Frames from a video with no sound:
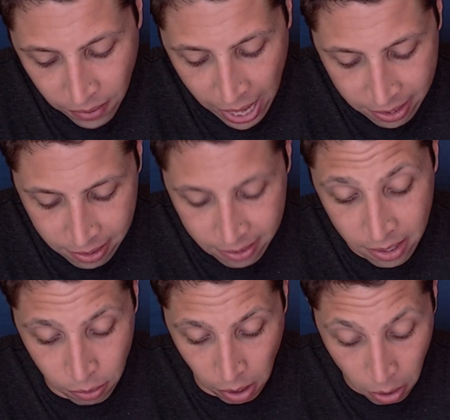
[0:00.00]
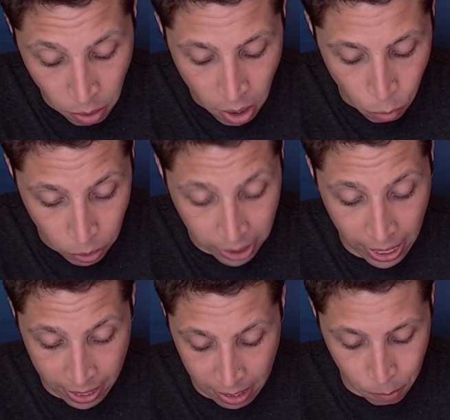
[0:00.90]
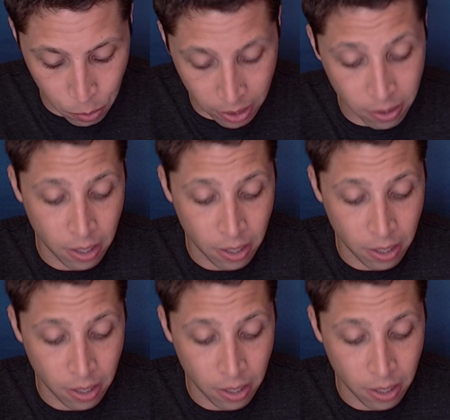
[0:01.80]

x is 0, we're going to end up with